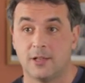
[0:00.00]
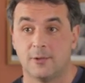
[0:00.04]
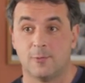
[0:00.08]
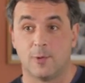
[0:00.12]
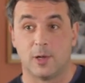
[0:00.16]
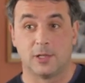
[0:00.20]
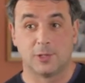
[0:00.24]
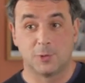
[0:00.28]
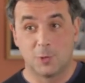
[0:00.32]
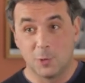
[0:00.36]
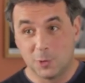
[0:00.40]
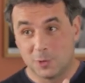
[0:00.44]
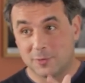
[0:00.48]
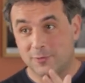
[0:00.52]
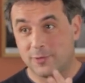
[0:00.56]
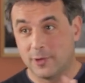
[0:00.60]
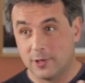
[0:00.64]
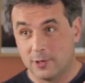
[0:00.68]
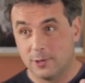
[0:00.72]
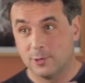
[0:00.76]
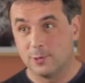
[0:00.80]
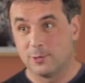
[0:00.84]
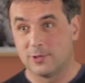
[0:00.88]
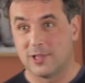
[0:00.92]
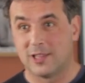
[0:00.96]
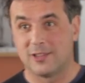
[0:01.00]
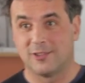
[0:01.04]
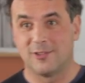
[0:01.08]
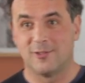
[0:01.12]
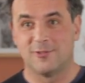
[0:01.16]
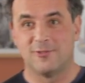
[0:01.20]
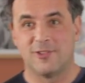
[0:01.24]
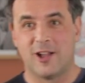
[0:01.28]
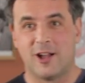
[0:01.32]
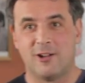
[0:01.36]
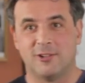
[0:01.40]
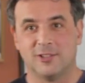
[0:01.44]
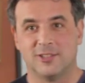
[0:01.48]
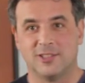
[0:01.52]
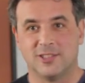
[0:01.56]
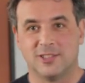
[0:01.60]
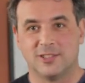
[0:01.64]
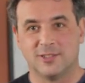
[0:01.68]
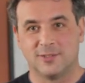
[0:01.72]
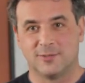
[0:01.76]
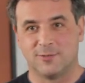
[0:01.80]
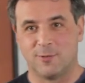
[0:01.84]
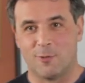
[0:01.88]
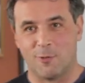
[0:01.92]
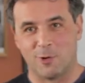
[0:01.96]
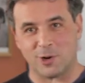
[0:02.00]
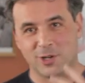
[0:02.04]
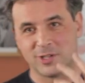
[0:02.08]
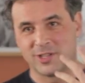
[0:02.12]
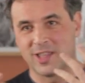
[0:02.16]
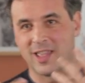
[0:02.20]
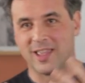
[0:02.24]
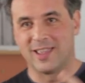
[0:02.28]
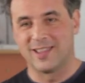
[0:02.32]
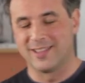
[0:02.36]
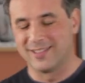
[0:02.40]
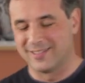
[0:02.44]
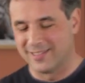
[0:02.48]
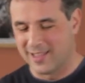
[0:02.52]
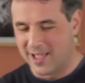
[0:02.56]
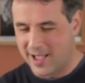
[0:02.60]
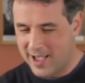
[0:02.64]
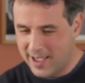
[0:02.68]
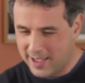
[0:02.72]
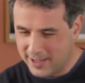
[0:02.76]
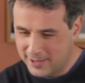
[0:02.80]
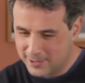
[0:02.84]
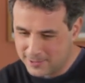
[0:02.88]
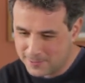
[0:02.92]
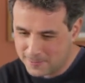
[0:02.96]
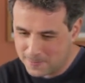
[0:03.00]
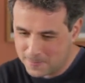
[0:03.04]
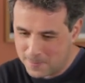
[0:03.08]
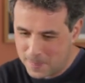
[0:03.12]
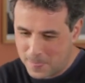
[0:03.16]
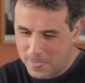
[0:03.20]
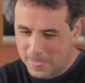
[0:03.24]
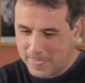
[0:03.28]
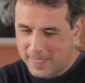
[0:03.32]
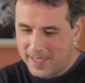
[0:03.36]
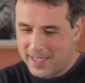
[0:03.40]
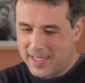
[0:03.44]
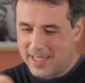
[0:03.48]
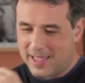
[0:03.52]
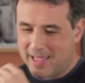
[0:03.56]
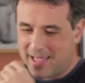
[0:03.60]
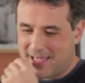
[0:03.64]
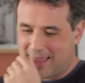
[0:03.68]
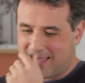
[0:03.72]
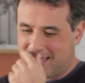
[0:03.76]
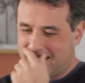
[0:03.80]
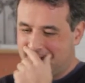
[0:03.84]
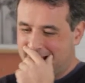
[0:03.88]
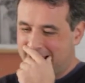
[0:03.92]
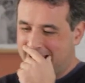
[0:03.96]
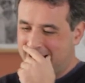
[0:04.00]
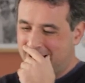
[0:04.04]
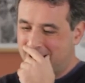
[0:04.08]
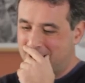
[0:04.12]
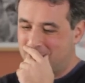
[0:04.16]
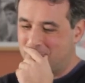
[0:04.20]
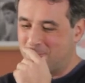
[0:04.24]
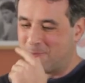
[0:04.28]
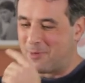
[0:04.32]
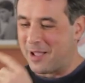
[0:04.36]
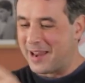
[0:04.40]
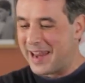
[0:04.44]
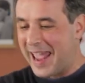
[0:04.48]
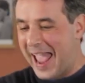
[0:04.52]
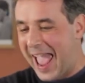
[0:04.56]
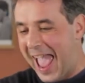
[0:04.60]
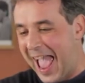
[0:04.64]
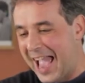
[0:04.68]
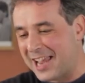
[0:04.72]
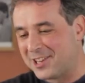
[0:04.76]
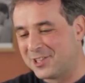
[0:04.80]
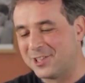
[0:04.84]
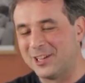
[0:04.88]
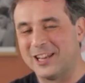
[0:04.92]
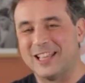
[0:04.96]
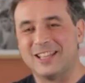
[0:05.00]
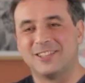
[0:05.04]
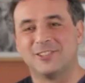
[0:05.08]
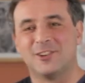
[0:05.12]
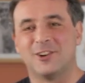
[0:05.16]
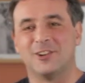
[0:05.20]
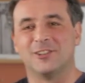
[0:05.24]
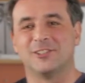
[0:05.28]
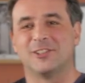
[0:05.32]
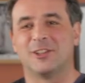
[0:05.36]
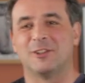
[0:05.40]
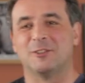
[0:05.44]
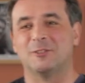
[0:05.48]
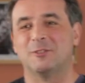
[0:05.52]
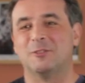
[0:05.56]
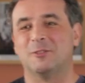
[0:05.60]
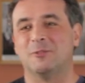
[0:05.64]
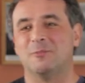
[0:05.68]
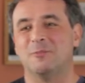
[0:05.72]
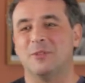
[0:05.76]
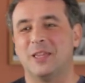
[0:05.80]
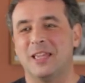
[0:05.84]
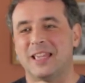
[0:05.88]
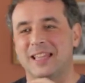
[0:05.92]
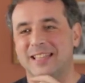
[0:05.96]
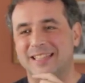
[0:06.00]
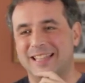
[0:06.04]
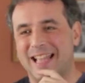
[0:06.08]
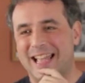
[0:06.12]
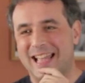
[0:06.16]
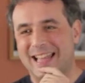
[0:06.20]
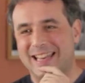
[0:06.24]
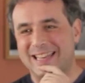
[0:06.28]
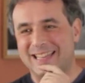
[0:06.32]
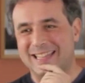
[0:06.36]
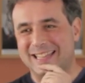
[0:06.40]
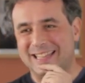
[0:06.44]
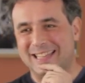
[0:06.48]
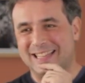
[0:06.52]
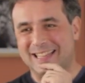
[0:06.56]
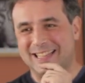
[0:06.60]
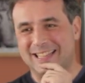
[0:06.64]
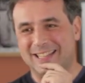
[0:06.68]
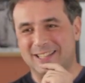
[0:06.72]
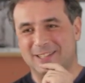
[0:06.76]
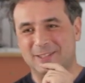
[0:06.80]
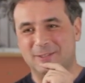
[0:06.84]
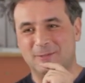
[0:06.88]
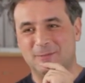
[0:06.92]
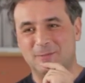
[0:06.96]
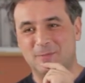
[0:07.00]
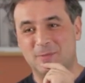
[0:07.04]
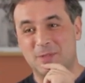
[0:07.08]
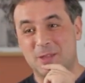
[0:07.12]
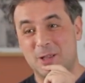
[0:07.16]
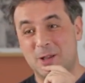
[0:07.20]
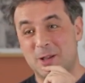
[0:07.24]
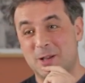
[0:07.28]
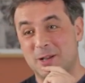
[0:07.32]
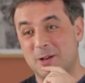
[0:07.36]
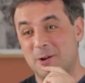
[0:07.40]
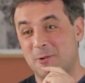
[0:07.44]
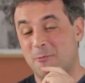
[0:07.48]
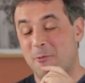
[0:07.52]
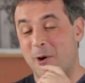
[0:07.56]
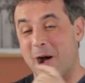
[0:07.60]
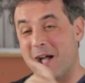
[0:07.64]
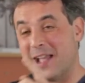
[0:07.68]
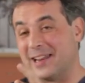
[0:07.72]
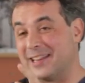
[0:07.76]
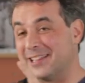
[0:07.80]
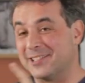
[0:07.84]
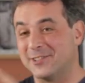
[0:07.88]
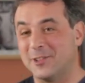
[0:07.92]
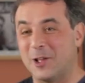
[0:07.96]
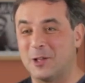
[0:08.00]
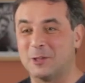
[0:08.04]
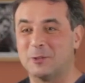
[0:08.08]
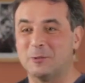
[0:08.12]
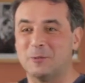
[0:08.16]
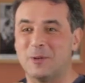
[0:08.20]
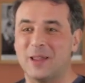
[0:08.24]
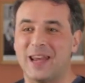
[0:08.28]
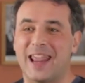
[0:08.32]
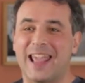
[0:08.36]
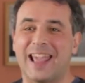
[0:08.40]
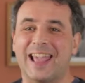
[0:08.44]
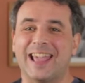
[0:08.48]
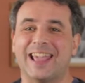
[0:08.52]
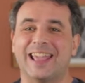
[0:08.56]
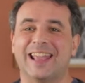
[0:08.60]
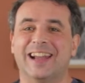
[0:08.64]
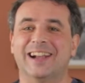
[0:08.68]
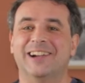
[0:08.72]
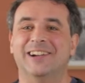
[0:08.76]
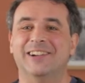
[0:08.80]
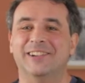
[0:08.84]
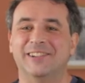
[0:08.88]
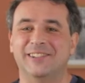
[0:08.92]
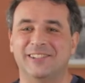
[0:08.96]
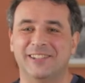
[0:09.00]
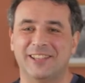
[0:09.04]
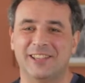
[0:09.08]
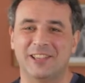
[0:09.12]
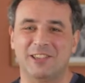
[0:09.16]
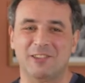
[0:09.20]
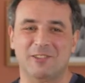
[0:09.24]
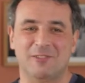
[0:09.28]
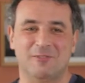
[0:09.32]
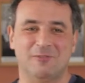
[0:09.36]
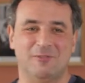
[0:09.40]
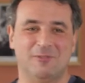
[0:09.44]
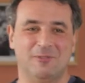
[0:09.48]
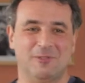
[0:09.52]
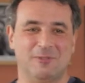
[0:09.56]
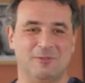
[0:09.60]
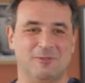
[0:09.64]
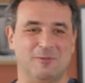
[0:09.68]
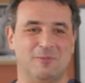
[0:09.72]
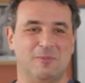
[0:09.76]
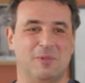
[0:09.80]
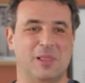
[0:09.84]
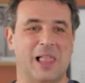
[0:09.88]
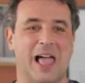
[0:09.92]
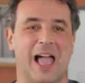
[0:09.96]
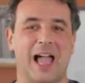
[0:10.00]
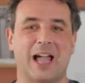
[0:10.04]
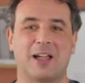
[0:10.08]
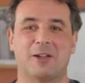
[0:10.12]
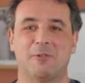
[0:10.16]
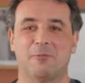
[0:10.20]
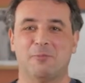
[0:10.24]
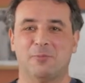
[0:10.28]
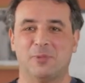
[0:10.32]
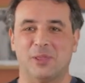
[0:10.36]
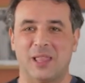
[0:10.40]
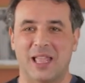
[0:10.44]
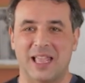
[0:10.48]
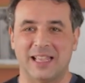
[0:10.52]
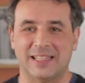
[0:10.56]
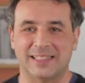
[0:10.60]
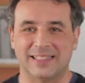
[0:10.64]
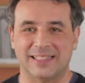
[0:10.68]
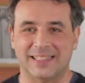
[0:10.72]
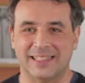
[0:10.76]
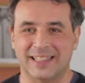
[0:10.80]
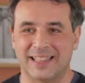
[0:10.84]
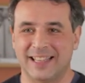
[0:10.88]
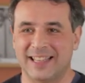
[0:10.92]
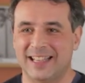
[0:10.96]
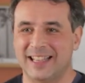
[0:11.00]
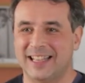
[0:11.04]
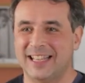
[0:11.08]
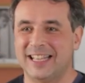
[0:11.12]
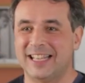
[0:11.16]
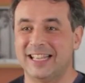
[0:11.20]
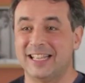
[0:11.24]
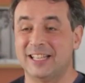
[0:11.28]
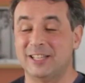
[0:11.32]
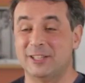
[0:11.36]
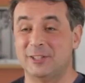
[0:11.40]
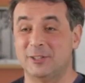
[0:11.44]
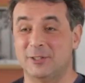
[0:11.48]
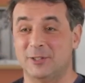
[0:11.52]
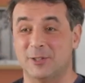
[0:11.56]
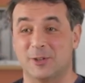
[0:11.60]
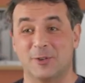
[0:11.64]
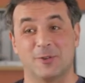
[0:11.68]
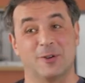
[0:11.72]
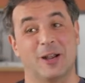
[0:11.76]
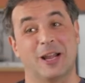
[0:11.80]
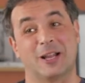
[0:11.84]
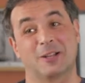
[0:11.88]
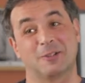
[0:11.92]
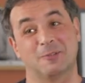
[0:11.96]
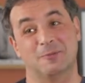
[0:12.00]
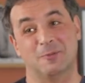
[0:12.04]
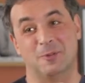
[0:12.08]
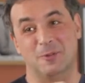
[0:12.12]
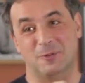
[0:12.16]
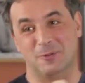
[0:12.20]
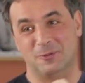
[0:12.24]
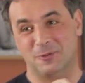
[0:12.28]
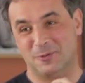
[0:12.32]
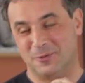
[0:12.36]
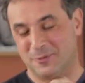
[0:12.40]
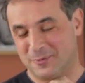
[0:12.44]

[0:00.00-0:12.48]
Well, good for you that you found this forcing line. But actually, it turns out to be that white is not winning here if black plays the correct move.